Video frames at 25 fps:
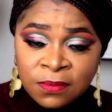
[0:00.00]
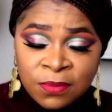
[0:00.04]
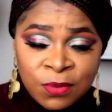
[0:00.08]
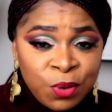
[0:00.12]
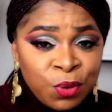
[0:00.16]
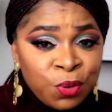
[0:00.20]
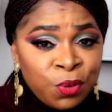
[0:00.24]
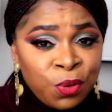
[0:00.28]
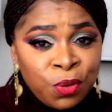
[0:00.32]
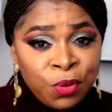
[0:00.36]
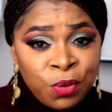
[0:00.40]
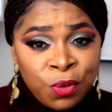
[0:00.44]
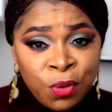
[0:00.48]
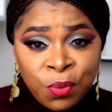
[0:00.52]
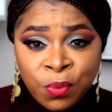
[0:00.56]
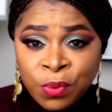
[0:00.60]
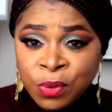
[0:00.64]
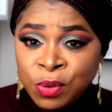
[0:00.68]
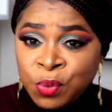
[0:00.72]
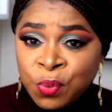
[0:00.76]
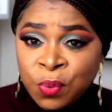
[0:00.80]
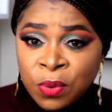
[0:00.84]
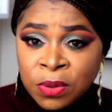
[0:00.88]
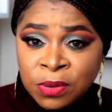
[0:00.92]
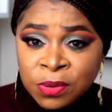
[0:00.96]
you don't know
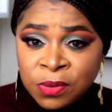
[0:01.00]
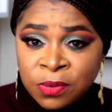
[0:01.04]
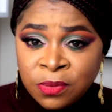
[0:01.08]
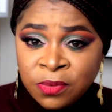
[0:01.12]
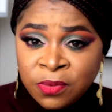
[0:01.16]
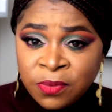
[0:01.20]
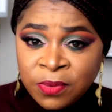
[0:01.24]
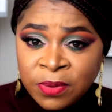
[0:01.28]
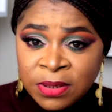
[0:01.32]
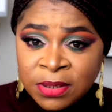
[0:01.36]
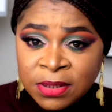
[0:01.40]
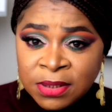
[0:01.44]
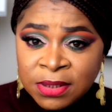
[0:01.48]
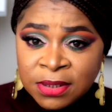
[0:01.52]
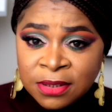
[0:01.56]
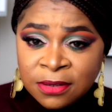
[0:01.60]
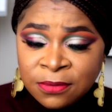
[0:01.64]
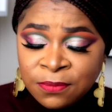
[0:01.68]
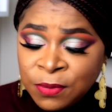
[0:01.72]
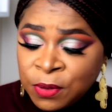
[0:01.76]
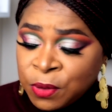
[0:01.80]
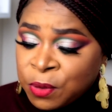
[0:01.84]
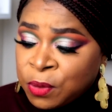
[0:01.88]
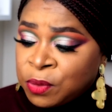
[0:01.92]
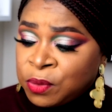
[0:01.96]
which one to read
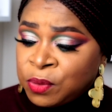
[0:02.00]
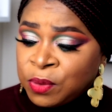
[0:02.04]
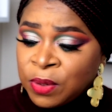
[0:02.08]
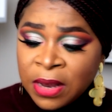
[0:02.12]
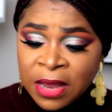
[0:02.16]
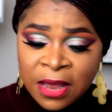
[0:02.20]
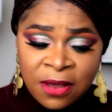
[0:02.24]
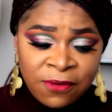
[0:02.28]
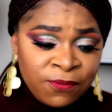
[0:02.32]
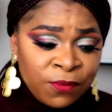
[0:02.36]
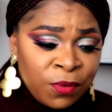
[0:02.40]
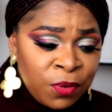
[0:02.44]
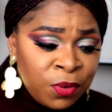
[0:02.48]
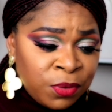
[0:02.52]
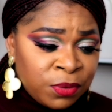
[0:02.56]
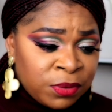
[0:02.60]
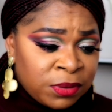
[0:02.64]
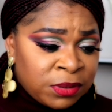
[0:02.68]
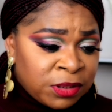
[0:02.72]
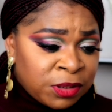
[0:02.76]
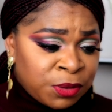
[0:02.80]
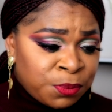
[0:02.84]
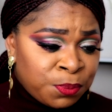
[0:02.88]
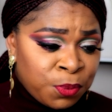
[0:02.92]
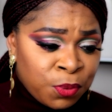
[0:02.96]
because you have all
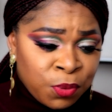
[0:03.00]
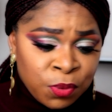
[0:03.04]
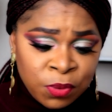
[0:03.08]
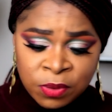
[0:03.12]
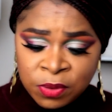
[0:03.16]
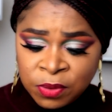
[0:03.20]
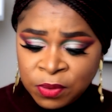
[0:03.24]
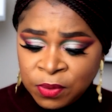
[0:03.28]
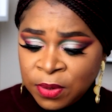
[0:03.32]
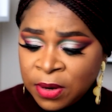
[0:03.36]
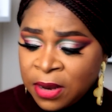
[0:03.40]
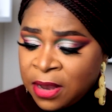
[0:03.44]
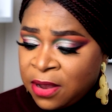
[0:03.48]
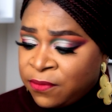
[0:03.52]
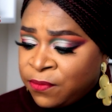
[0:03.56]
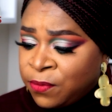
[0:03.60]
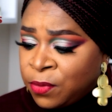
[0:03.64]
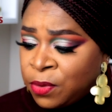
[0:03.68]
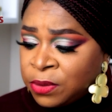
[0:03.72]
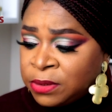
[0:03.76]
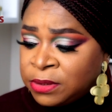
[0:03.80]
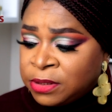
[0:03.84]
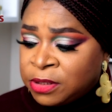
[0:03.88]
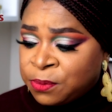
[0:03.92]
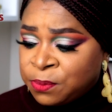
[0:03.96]
these books, you have
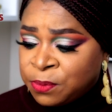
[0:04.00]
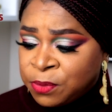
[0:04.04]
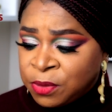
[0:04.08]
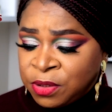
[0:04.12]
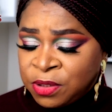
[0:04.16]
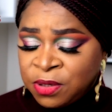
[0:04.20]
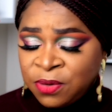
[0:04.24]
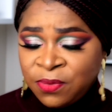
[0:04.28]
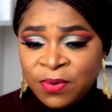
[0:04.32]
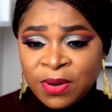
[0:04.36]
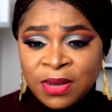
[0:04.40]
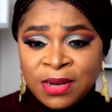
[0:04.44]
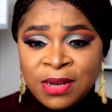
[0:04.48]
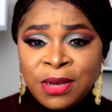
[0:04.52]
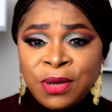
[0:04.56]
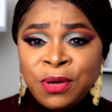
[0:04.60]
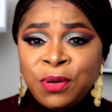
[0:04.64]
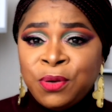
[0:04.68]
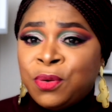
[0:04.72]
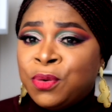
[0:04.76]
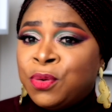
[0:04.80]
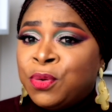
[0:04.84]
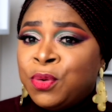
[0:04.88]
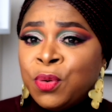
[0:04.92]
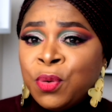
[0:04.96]
all this material, then
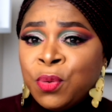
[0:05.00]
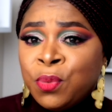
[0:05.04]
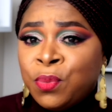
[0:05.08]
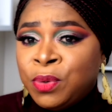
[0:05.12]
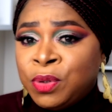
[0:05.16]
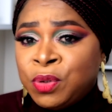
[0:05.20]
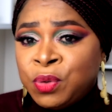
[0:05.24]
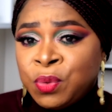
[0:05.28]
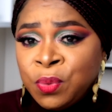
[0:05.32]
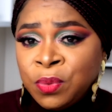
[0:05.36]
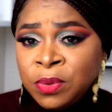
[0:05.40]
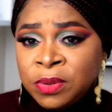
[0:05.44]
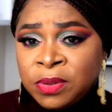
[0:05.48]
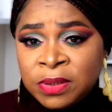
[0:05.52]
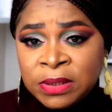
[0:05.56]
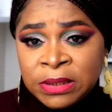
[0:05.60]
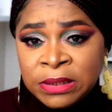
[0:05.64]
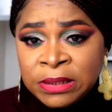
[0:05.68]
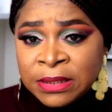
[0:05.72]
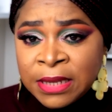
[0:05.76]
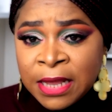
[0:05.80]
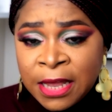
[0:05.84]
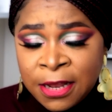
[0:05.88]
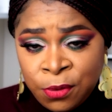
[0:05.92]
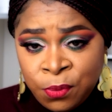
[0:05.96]
you don't know which one to
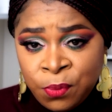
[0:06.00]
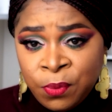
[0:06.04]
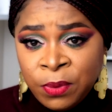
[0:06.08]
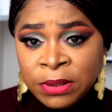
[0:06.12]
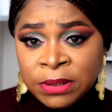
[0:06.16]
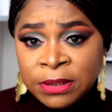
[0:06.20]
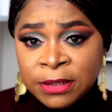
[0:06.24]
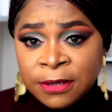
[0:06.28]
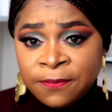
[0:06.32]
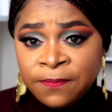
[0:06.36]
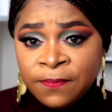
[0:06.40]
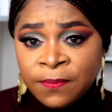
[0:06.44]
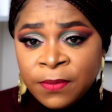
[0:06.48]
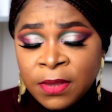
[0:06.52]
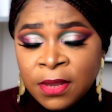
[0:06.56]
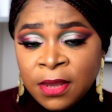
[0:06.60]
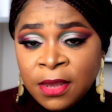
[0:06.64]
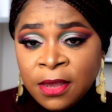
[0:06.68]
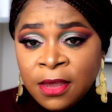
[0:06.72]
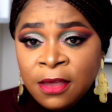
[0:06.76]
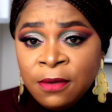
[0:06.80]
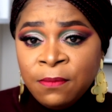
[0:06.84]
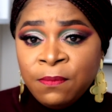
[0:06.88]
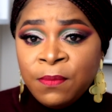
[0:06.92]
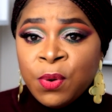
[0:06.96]
start with.
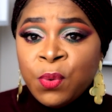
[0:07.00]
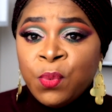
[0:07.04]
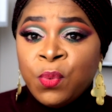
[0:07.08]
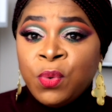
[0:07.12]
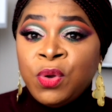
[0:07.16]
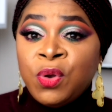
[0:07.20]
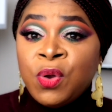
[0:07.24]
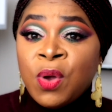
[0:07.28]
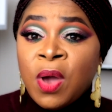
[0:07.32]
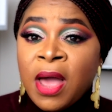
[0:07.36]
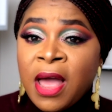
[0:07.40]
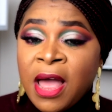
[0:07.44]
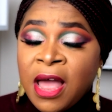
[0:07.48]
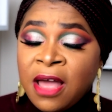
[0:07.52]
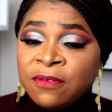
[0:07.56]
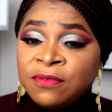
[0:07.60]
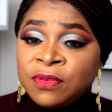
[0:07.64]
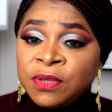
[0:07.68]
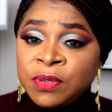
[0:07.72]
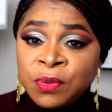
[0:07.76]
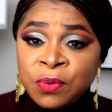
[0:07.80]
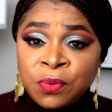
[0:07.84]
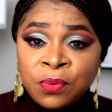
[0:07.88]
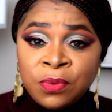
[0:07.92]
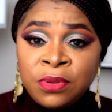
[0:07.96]
But when you
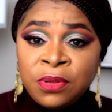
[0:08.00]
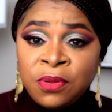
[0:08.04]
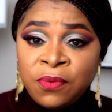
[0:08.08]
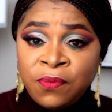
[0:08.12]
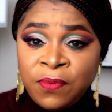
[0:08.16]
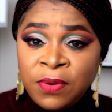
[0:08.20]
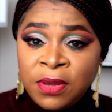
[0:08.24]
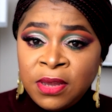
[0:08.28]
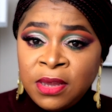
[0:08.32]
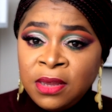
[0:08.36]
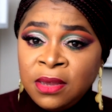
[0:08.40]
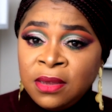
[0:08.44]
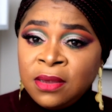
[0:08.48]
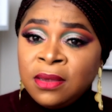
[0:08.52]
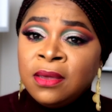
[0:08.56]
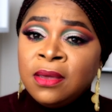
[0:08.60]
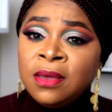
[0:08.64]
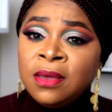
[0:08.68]
have two, three